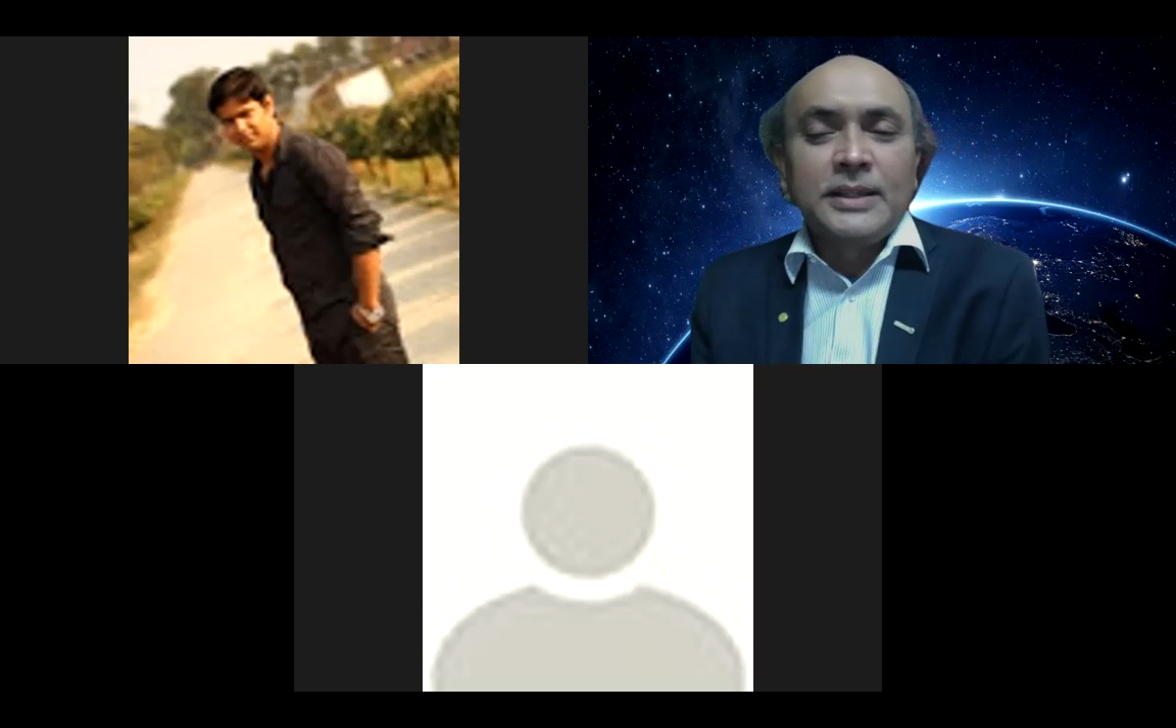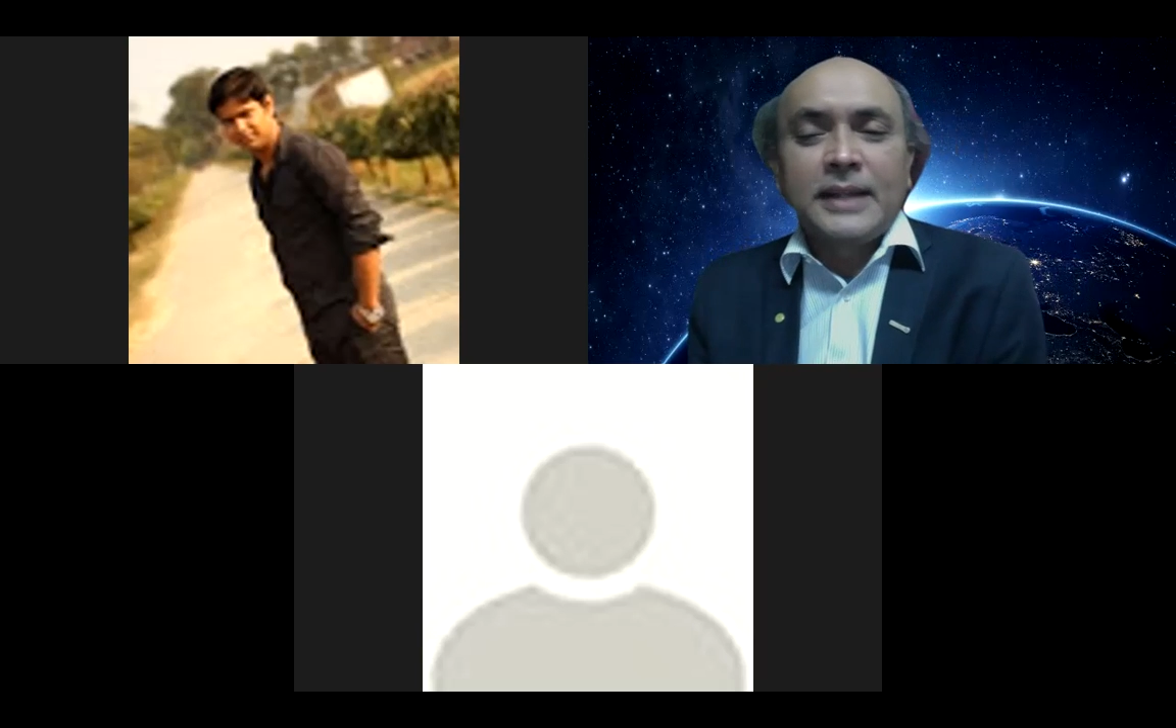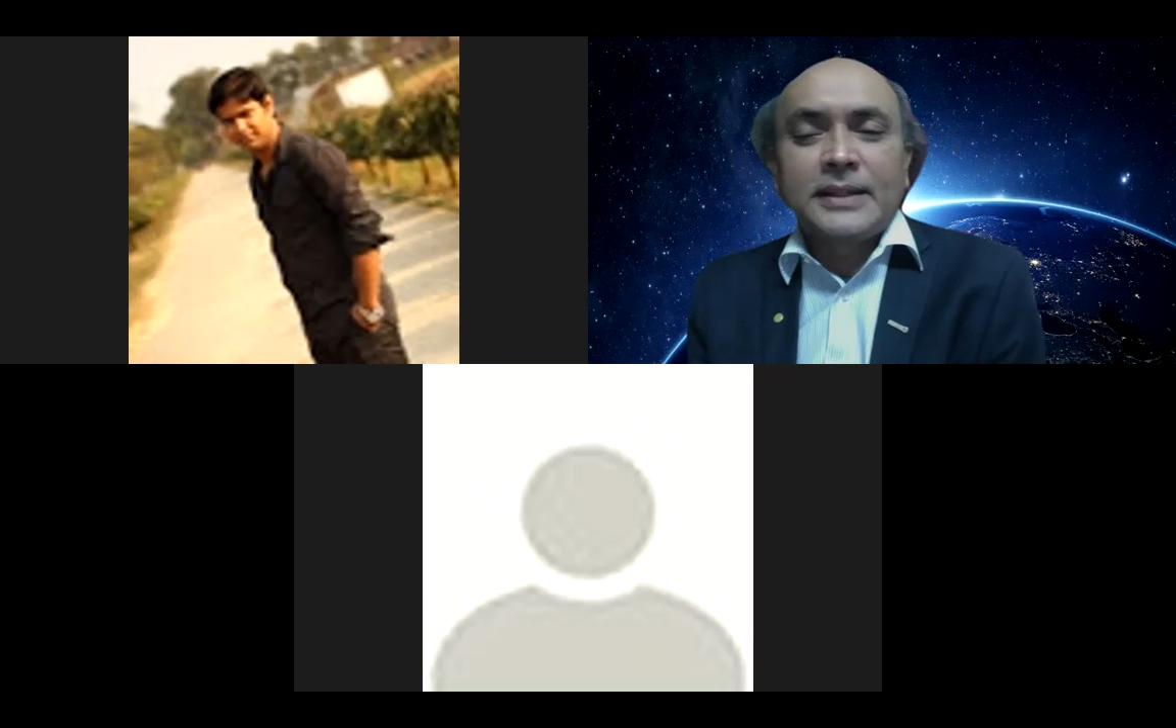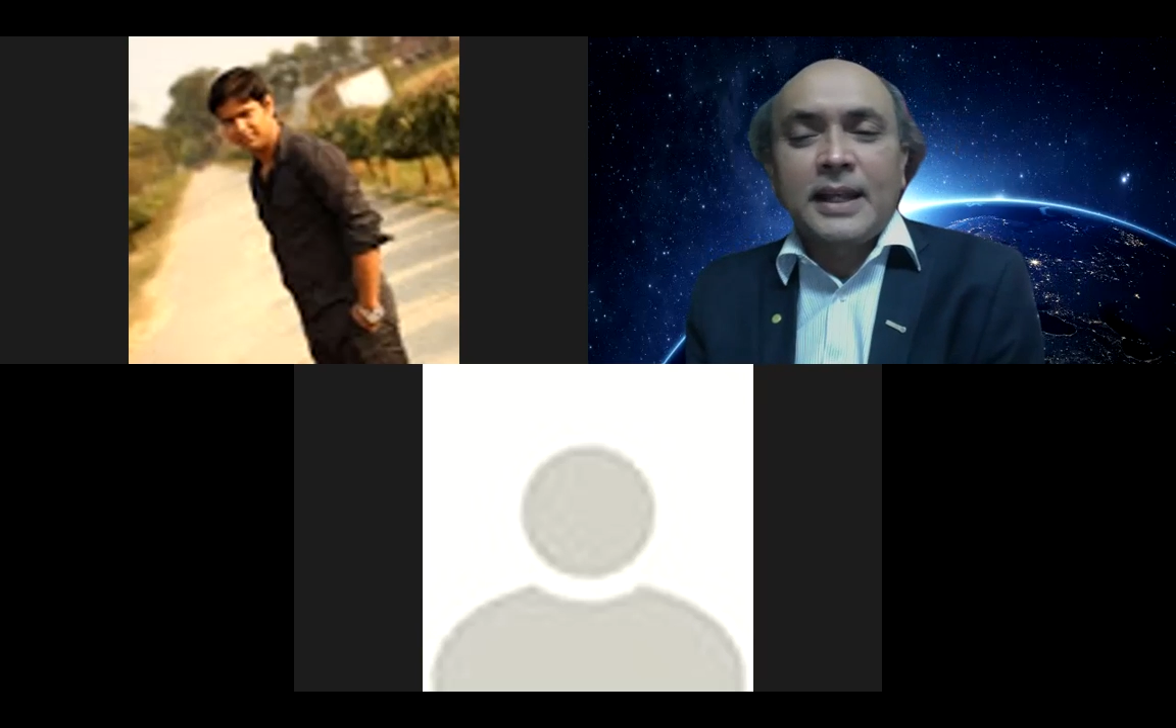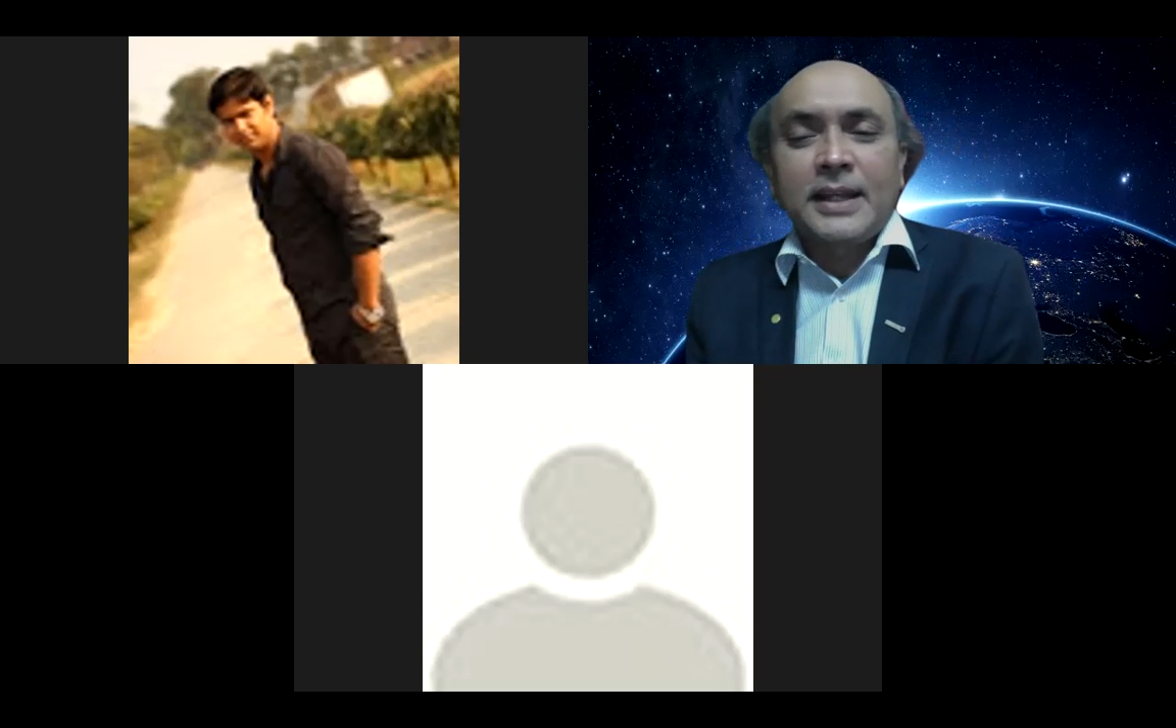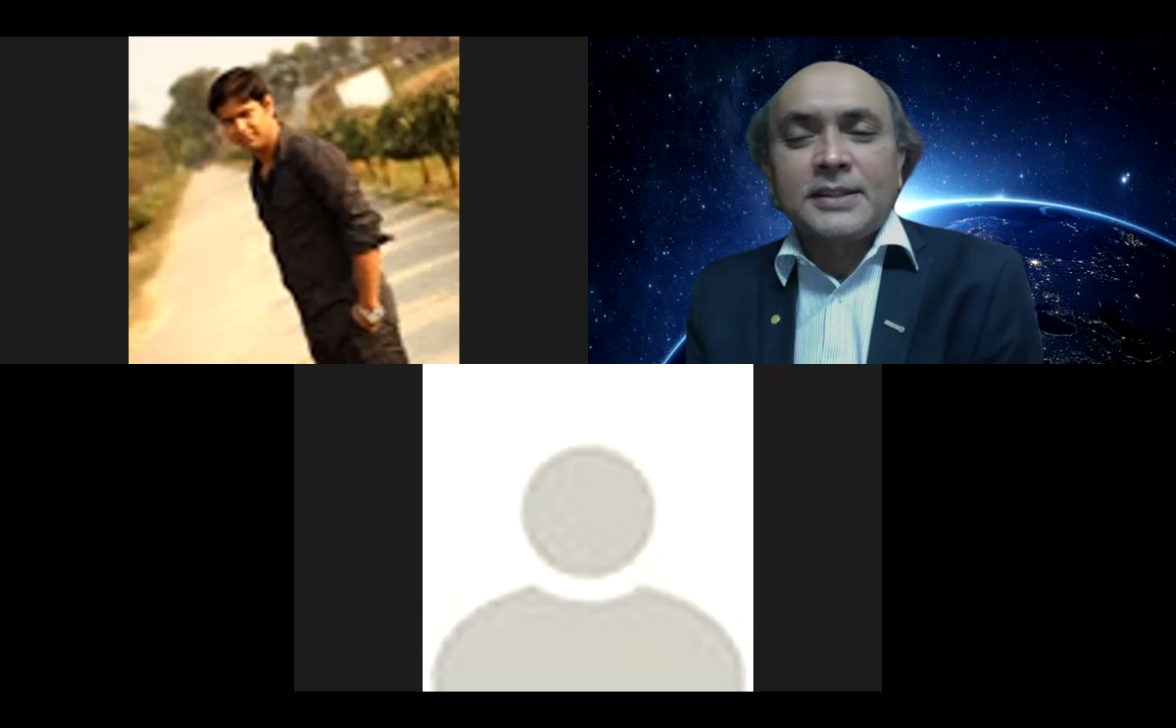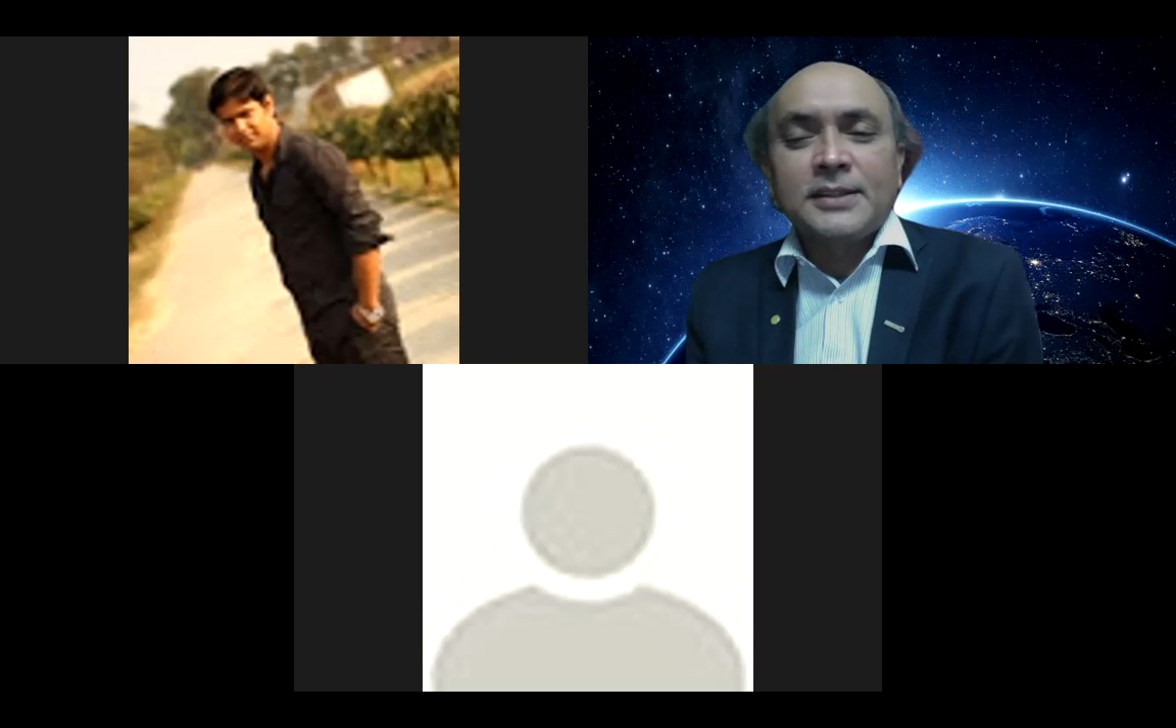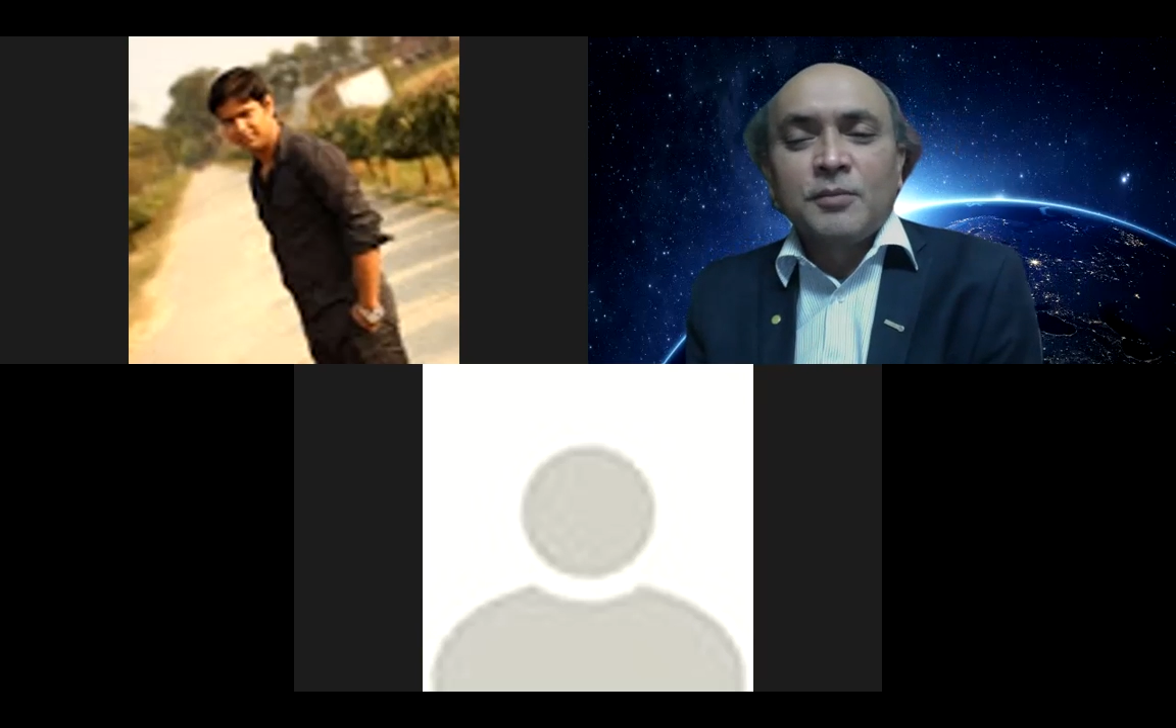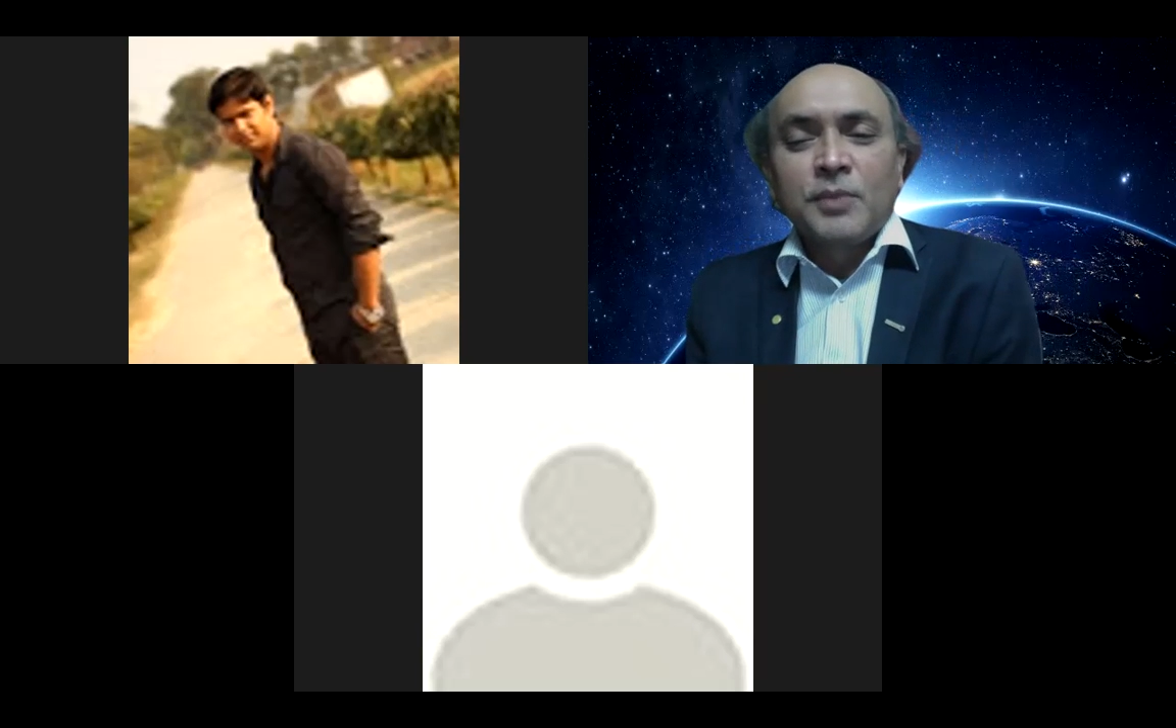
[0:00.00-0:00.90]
that case,